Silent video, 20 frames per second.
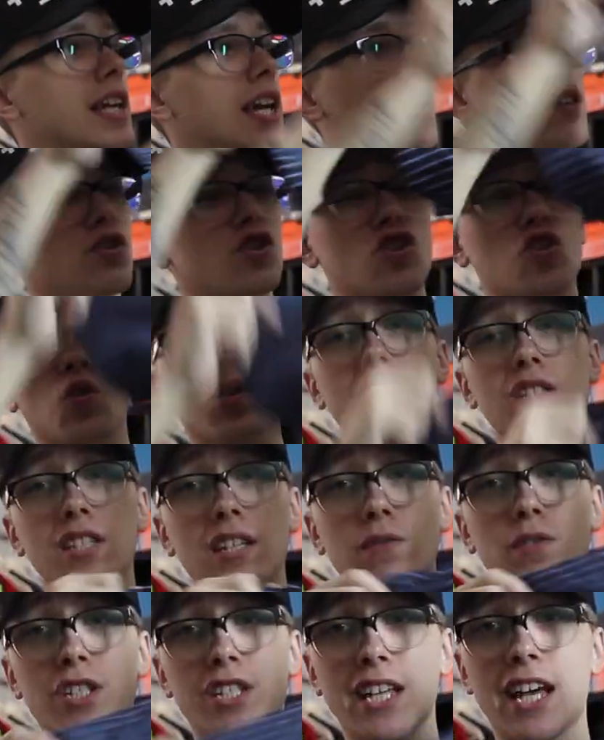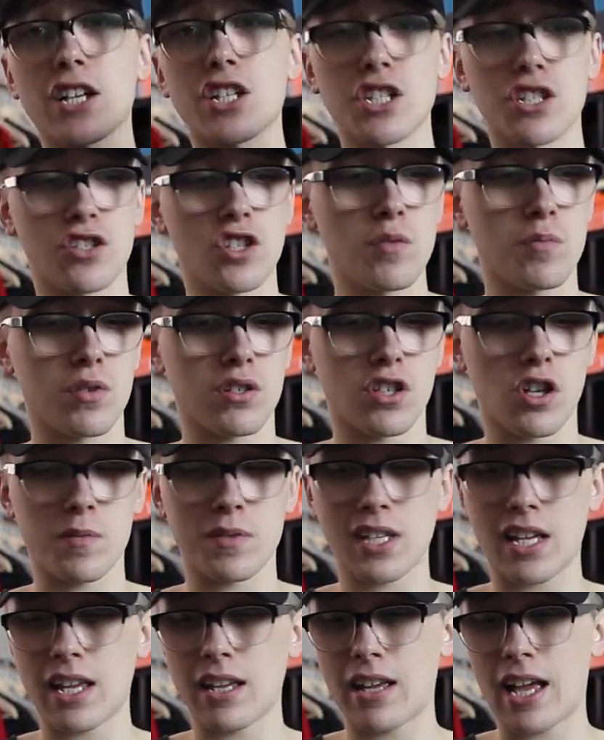down short sleeve, which is actually super
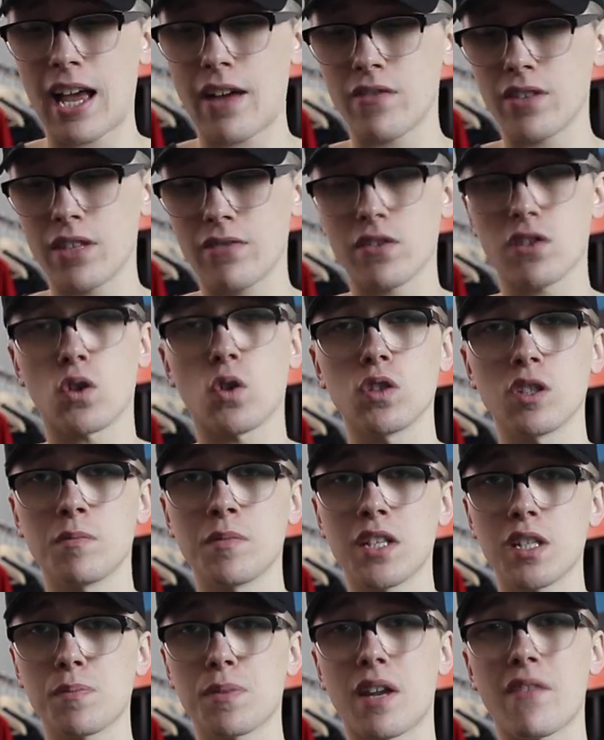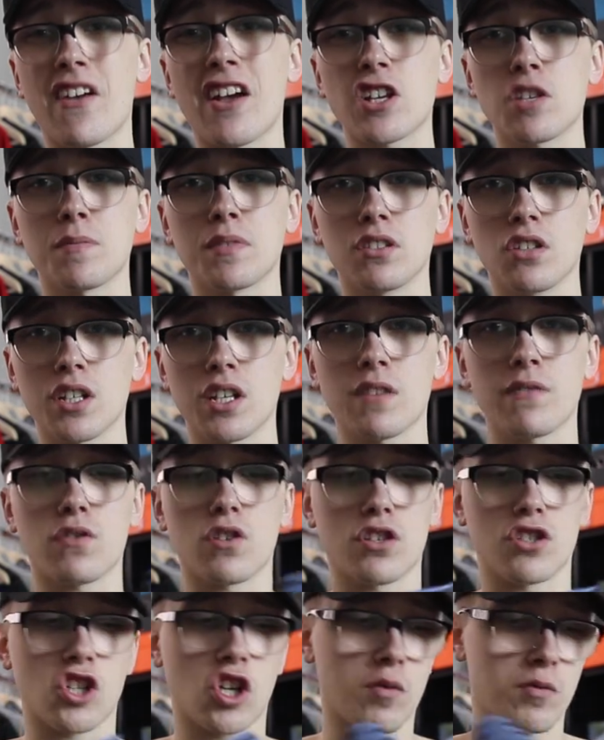dope because I haven't even told him this, but I've actually been looking
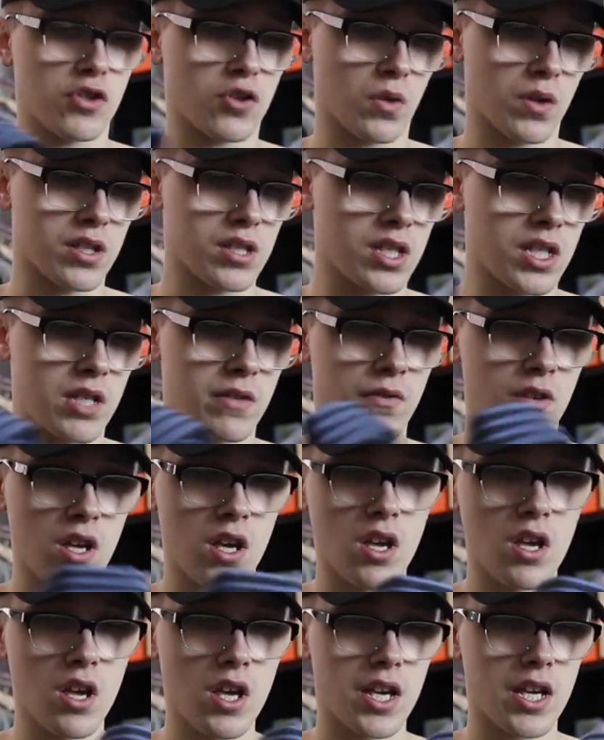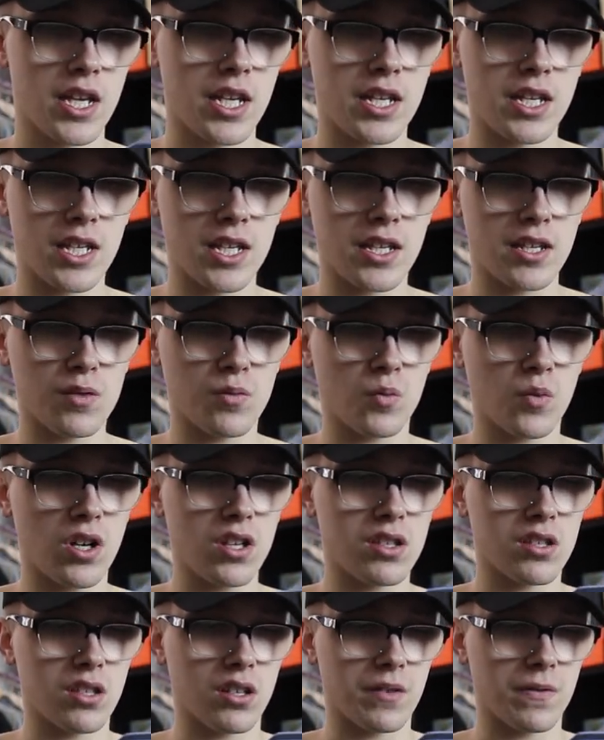for a dope short sleeve. It is,
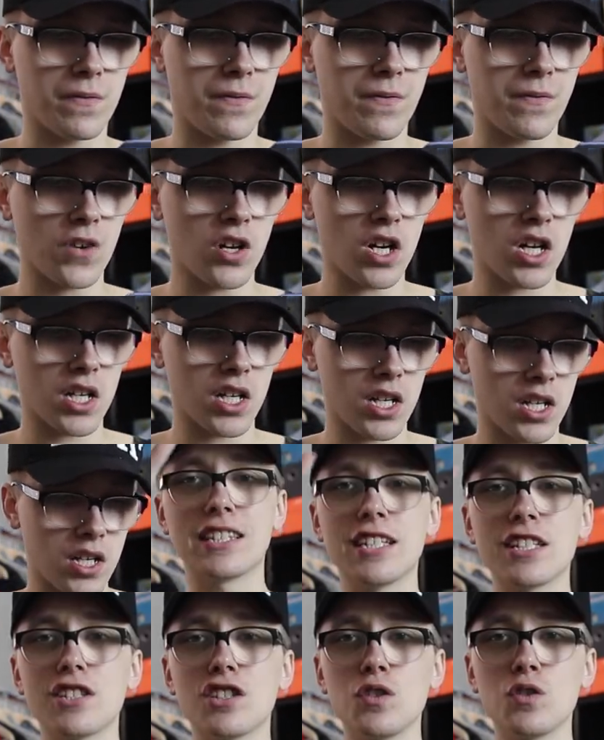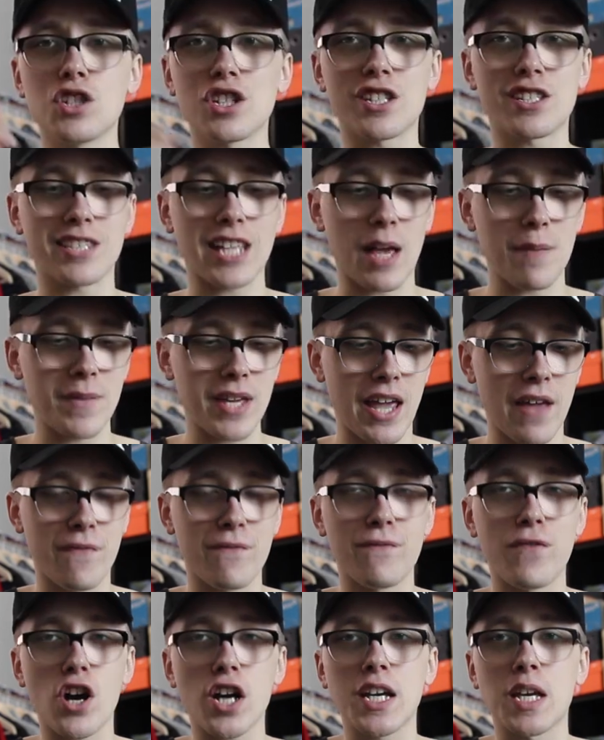what the fuck? This dude just sent me a
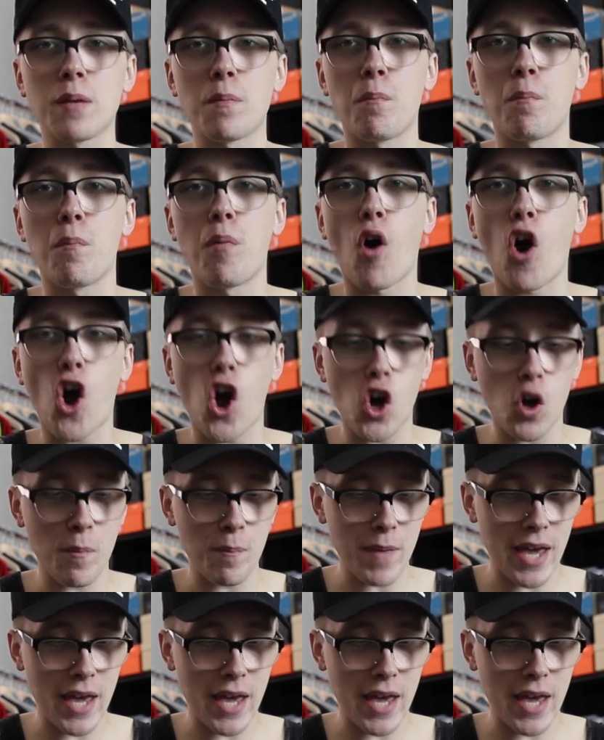fucking ball